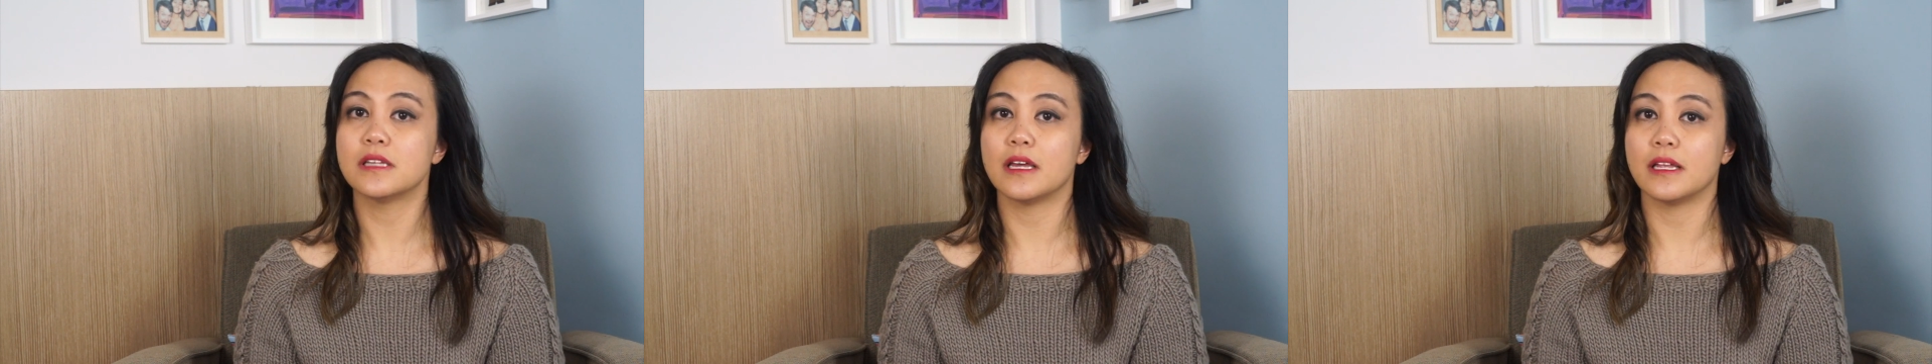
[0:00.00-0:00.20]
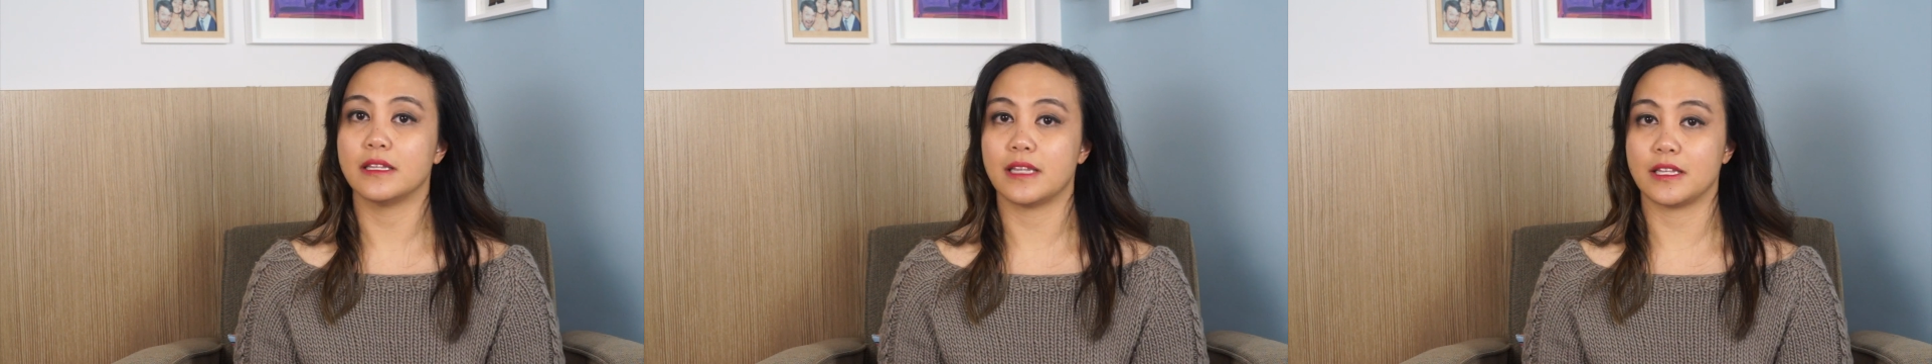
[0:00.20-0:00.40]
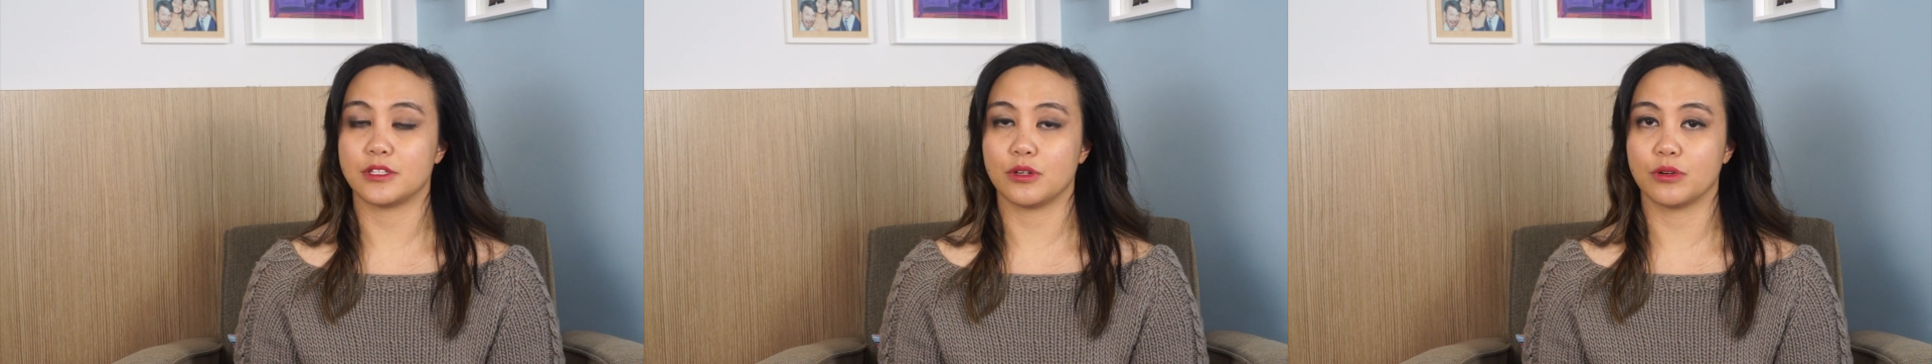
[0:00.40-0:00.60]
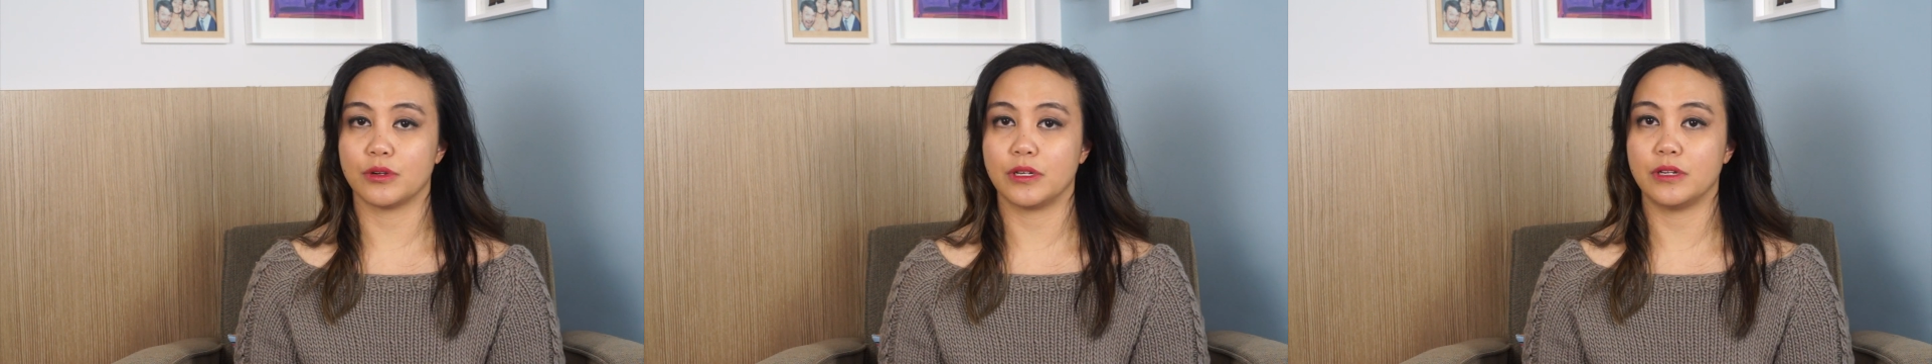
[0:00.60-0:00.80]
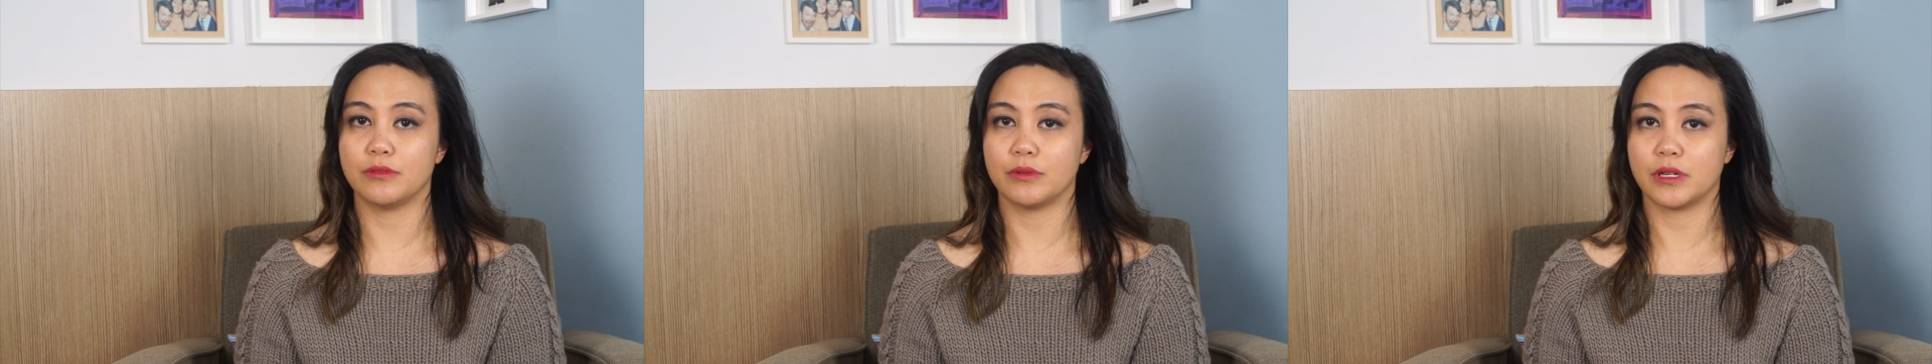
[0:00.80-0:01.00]
and that's
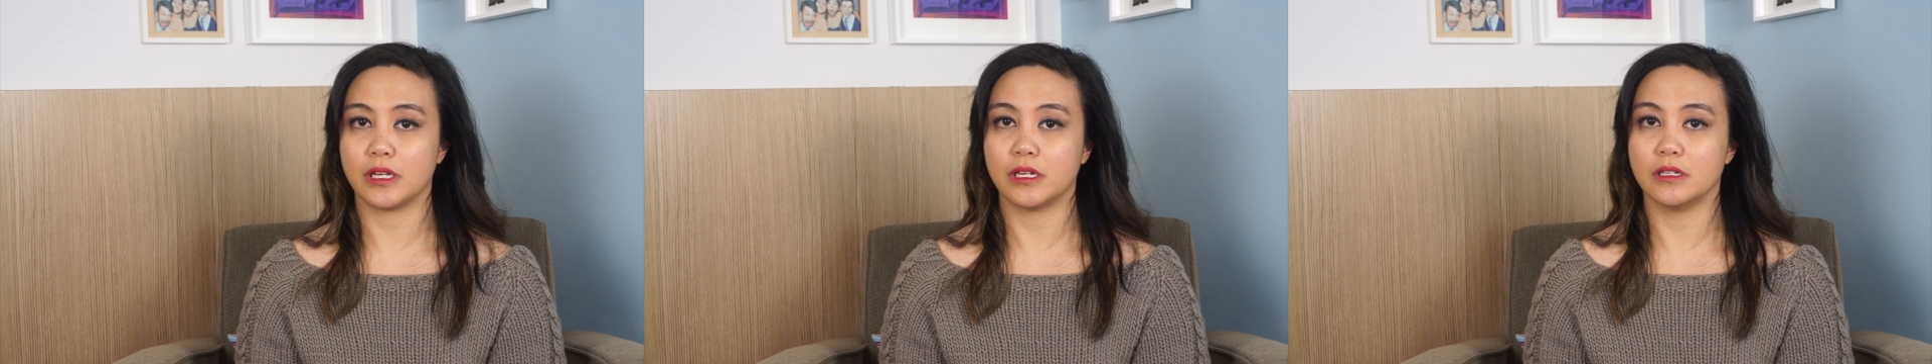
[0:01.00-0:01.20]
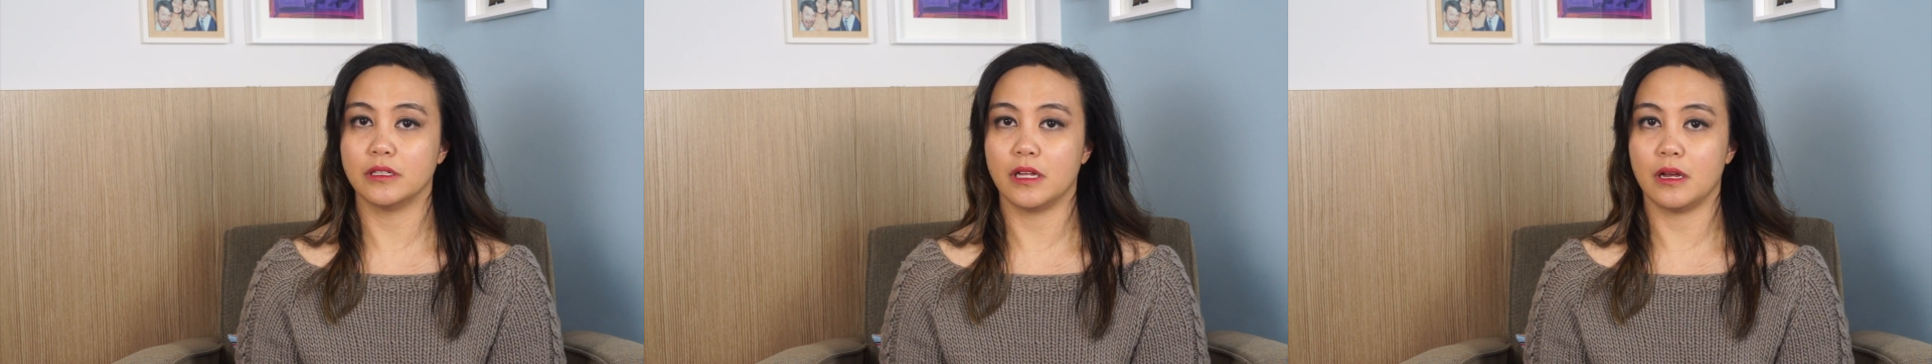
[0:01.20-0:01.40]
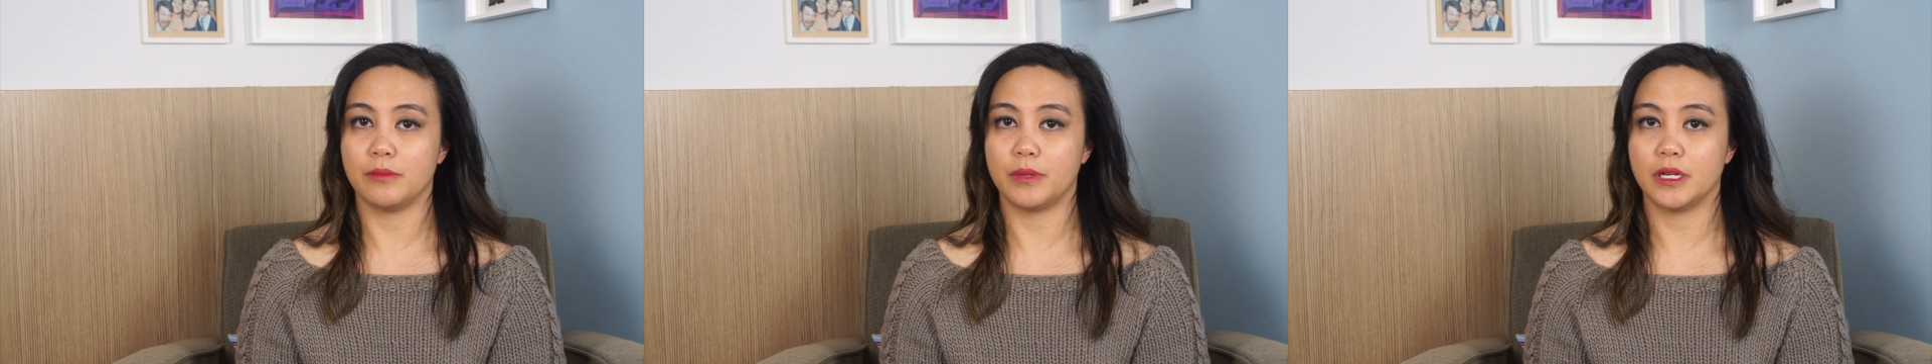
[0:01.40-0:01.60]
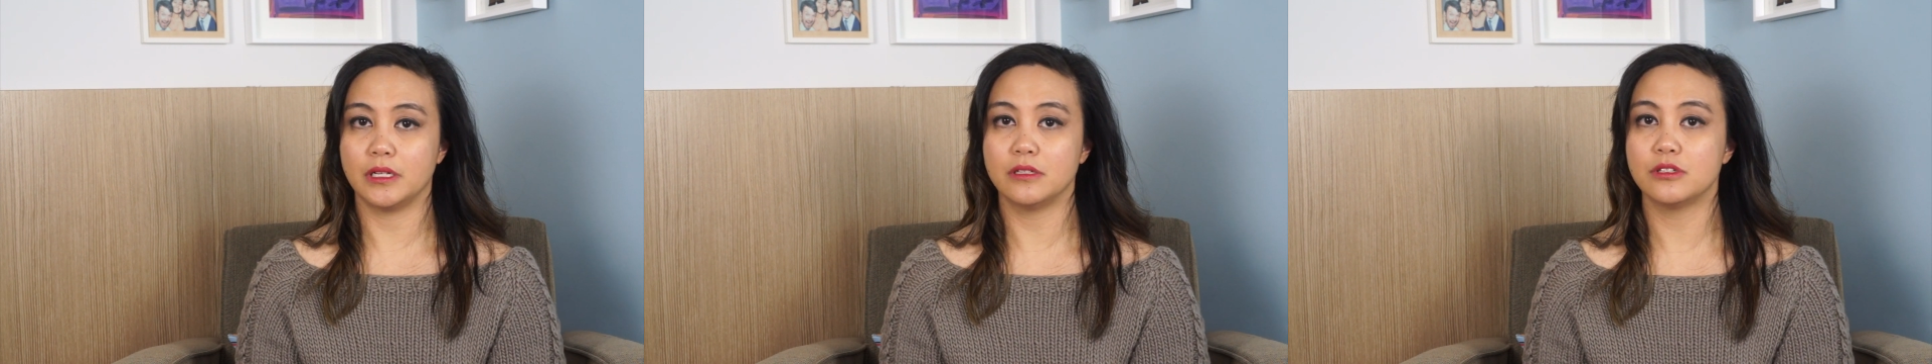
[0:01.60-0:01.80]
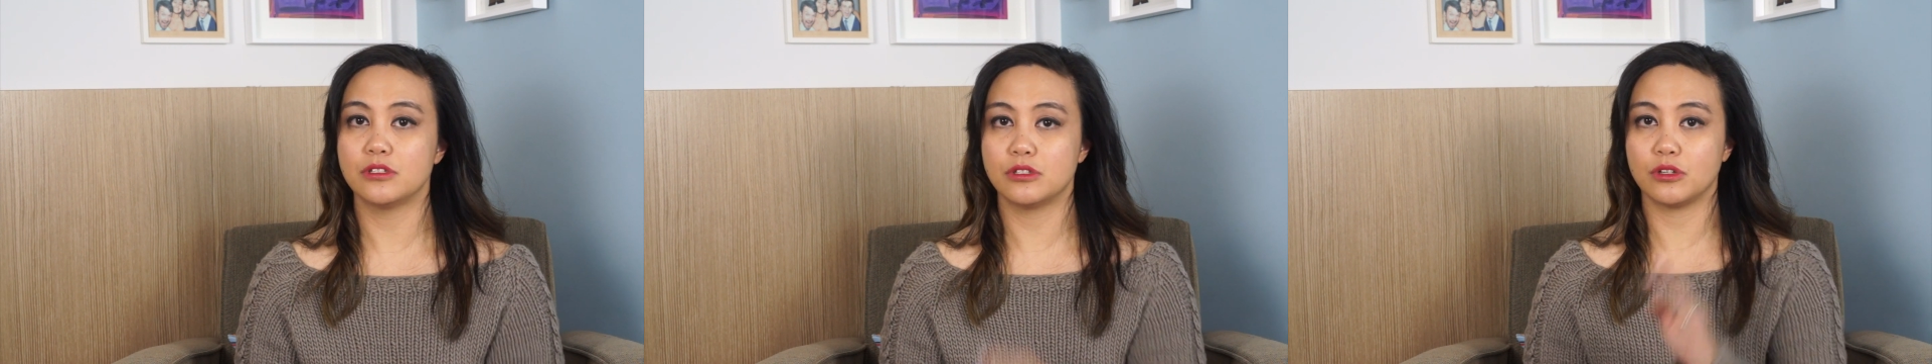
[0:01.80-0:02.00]
already ringing alarm bells,